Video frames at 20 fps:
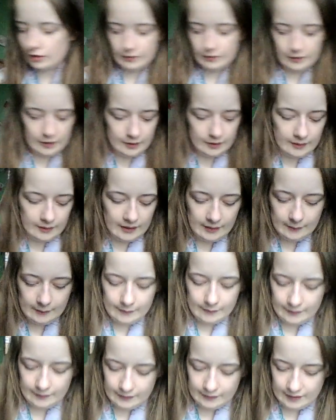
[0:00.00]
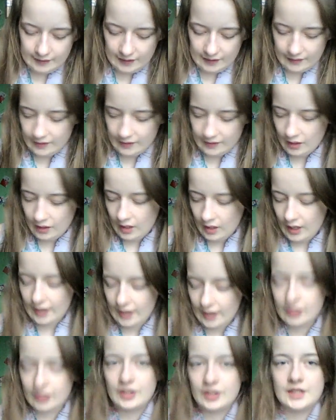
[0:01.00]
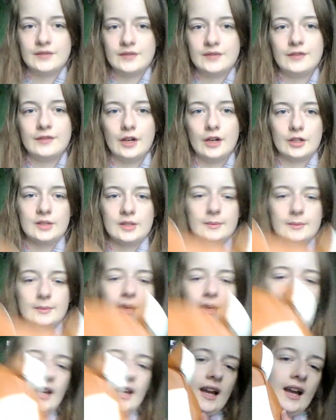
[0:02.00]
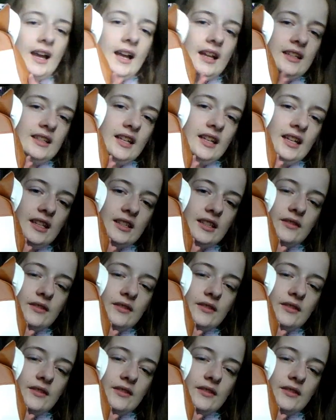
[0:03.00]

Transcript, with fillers: I got this fox bag and it's from